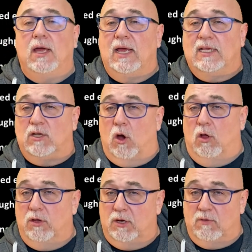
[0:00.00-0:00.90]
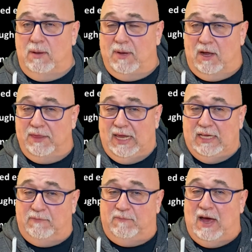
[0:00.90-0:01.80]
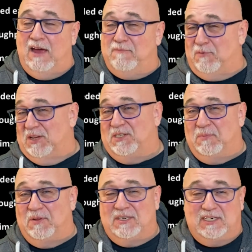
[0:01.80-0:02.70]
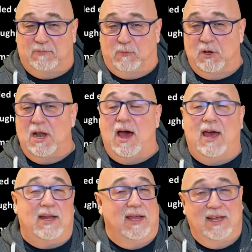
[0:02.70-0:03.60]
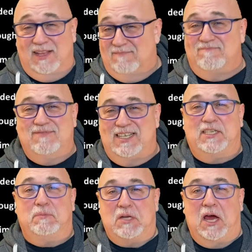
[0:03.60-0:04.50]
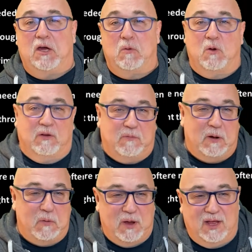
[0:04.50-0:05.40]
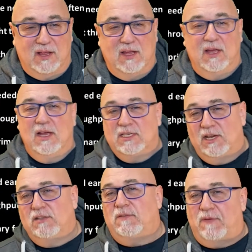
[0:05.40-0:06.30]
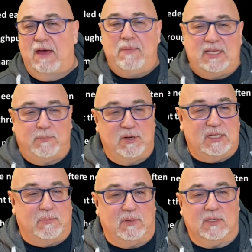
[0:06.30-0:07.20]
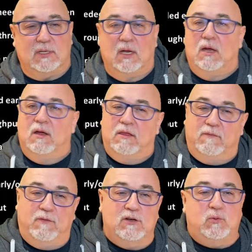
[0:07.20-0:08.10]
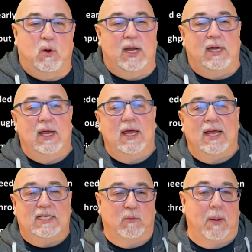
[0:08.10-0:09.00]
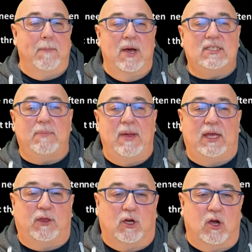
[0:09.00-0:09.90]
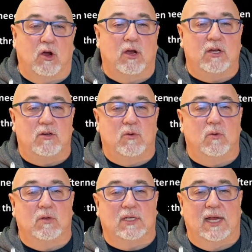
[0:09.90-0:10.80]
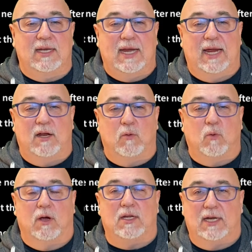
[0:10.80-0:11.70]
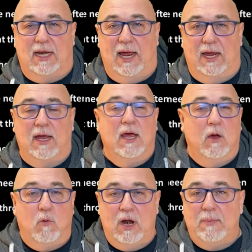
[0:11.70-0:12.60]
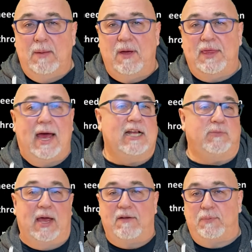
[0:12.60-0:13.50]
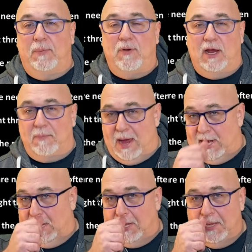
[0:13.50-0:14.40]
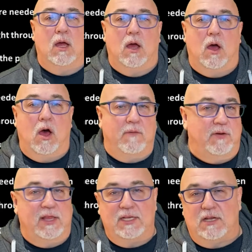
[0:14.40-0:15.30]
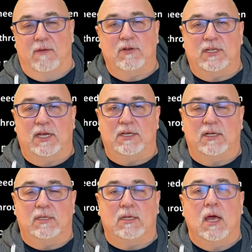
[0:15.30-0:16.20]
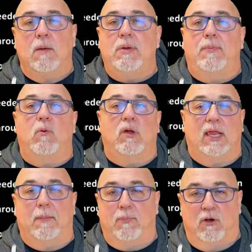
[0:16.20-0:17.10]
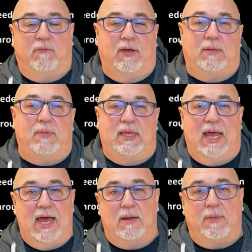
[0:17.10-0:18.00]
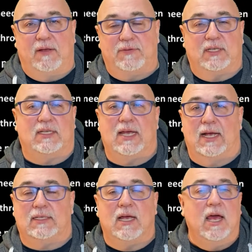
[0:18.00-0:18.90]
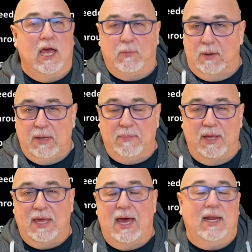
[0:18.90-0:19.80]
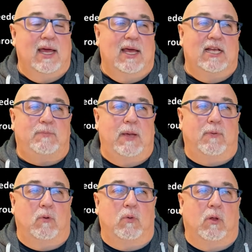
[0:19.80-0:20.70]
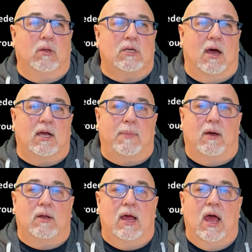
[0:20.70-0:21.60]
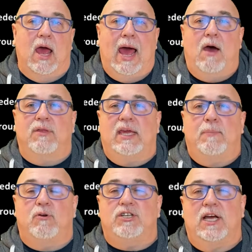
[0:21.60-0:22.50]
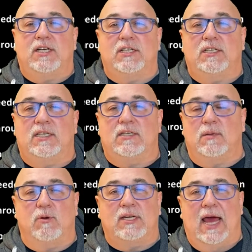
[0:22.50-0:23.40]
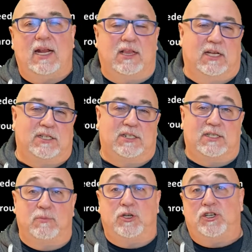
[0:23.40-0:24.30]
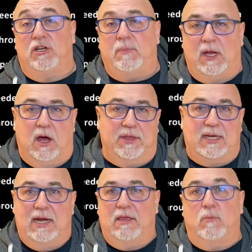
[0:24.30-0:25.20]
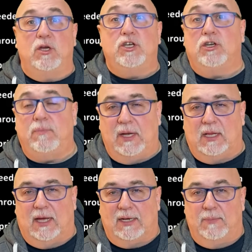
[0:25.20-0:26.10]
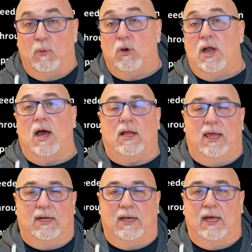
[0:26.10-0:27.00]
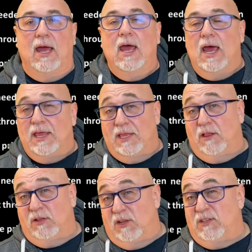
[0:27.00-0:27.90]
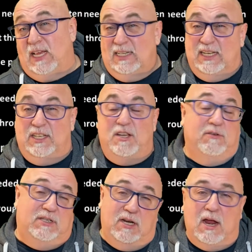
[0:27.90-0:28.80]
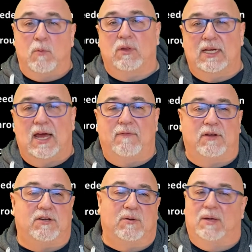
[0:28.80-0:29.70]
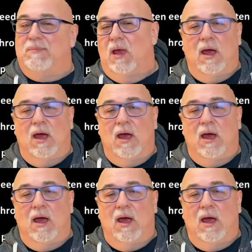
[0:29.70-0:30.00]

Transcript: is all in agreement on these 5 principles, because if we're not, system's not going to work very well. So here's the 5 basic principles. The first one is that we must make the current tools and data work today. What I mean by that is we have to be pragmatic. Often in these conversations, people will let perfect be the enemy of success. And what I mean by that is people will talk about how the projection system or data collection system should be, all the data that we should be collecting, but we're not collecting. And then they'll use that as an excuse to not really dive into it.